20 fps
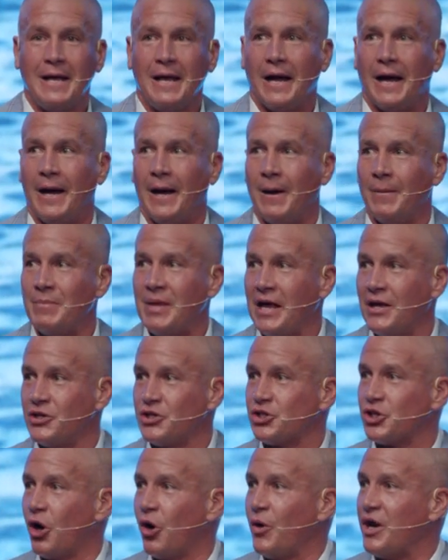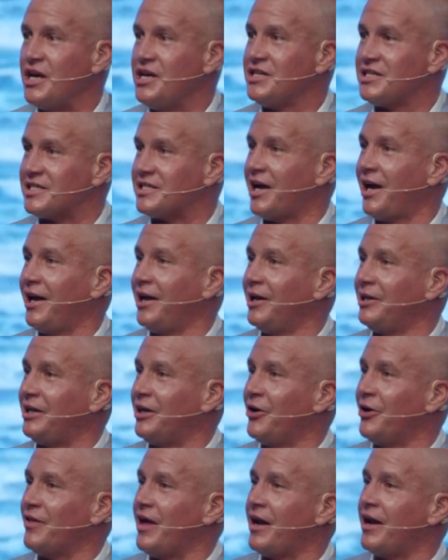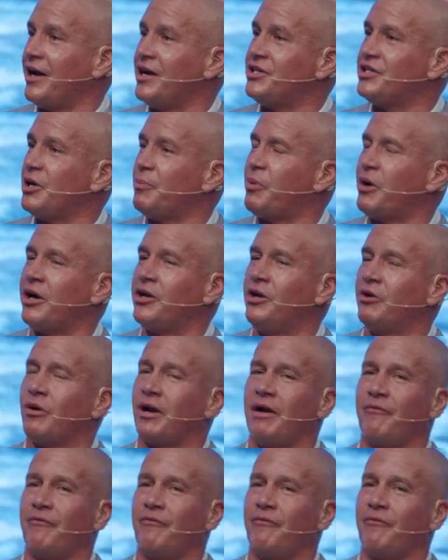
Um, and so he said at dinner that night, he said, Bryan, you know what?